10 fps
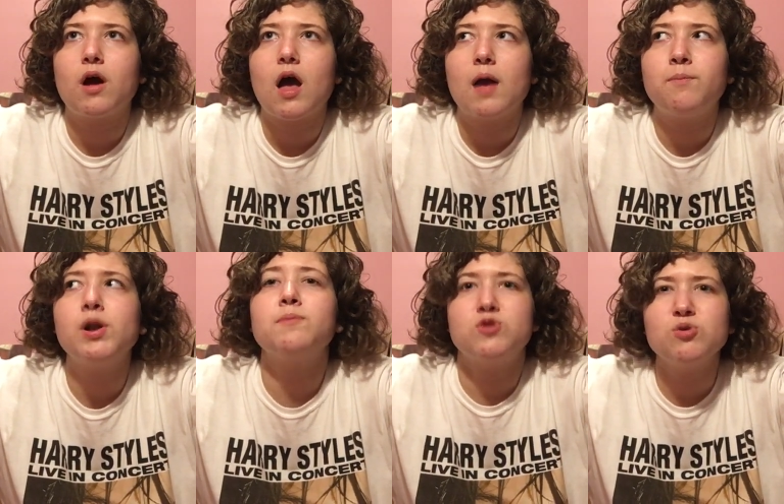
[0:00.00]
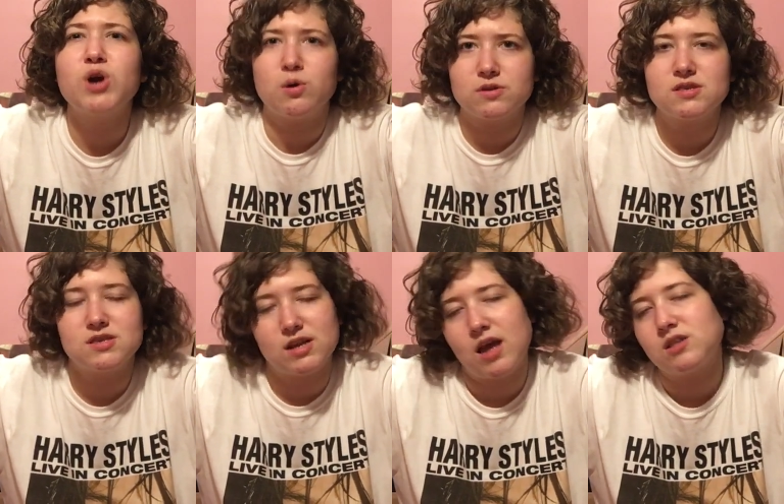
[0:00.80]
I put up two ghosts
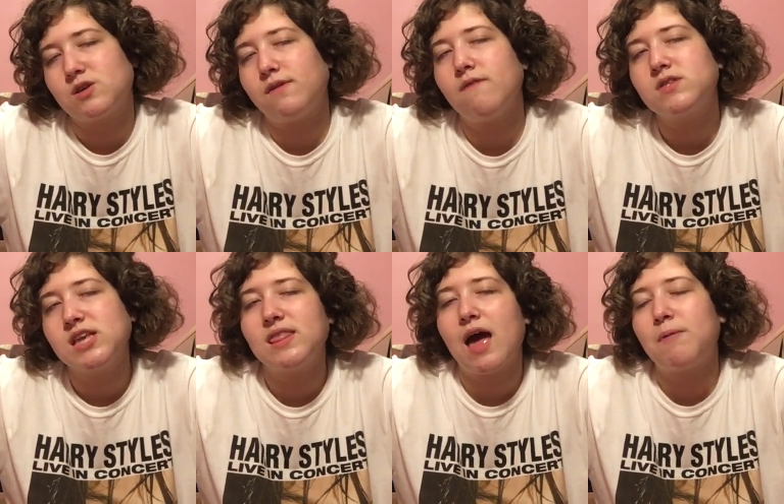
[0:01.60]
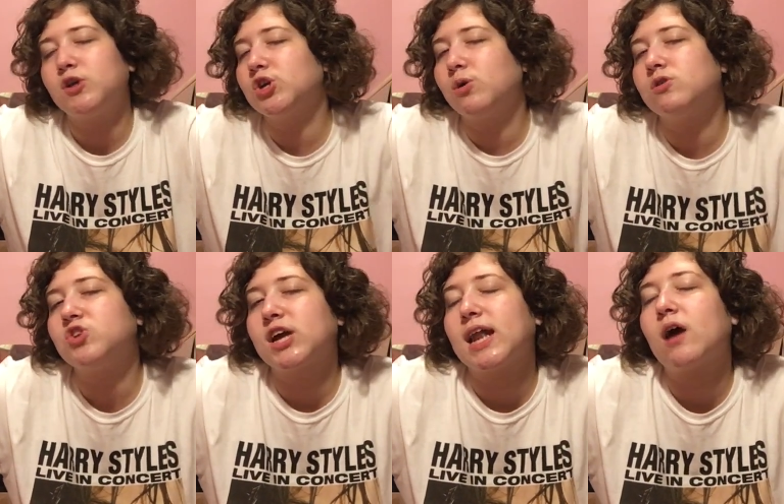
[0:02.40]
today, so if you haven't seen that, make sure you go and
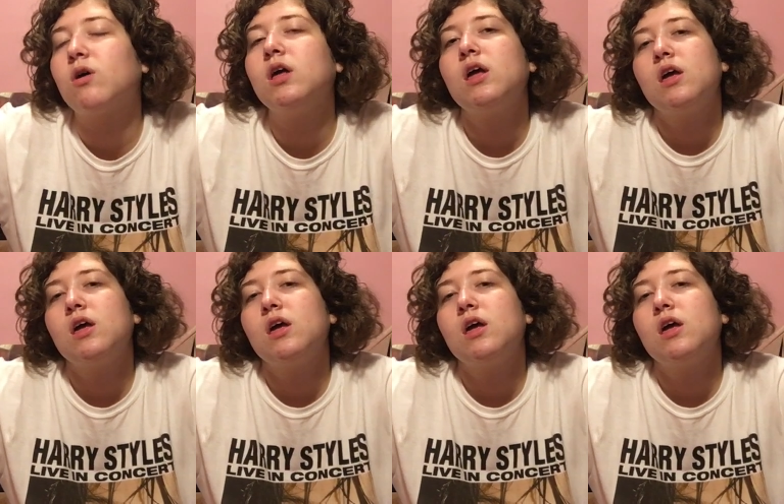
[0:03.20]
check it out.